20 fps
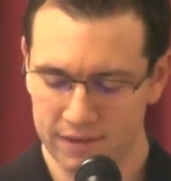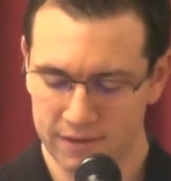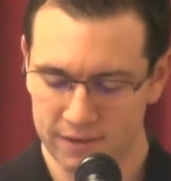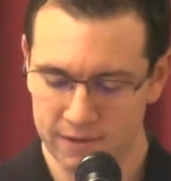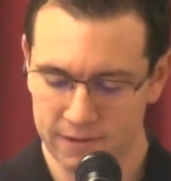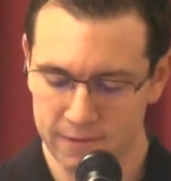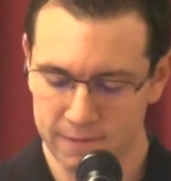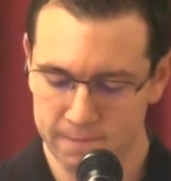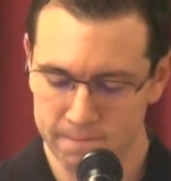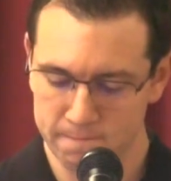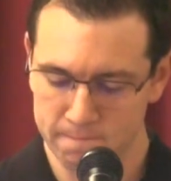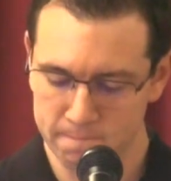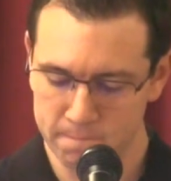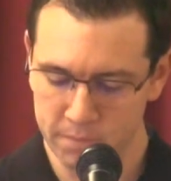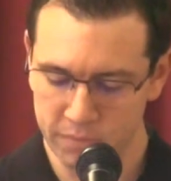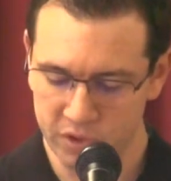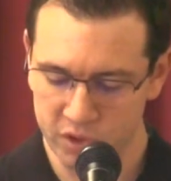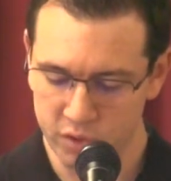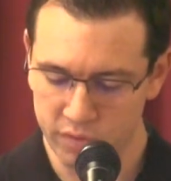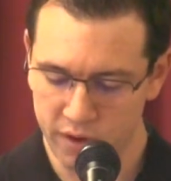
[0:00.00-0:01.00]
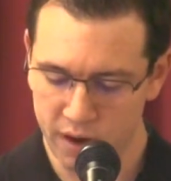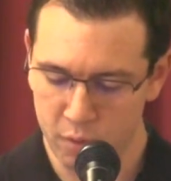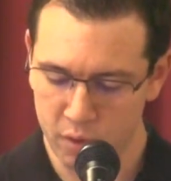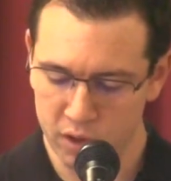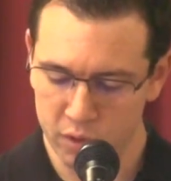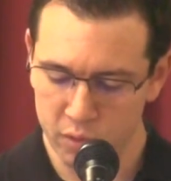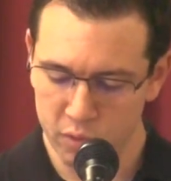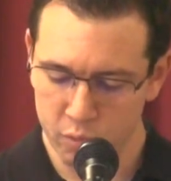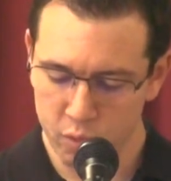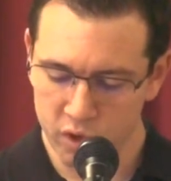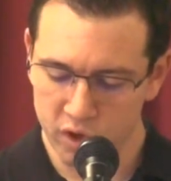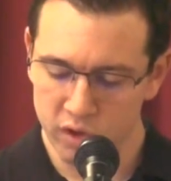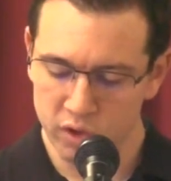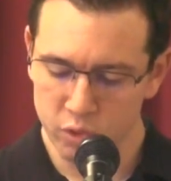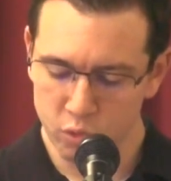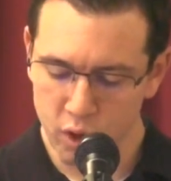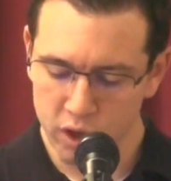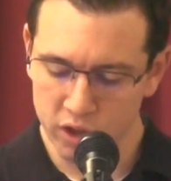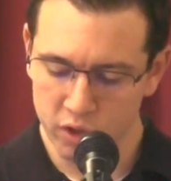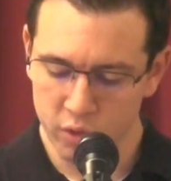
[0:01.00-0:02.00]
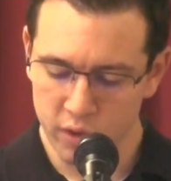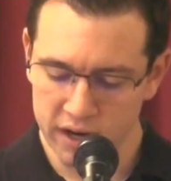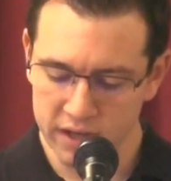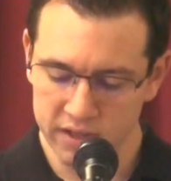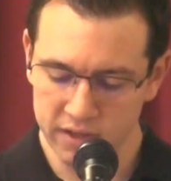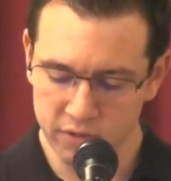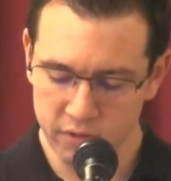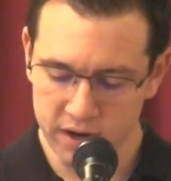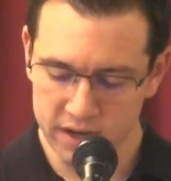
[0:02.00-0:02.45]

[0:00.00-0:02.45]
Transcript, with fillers: Um, so if I want to run the race,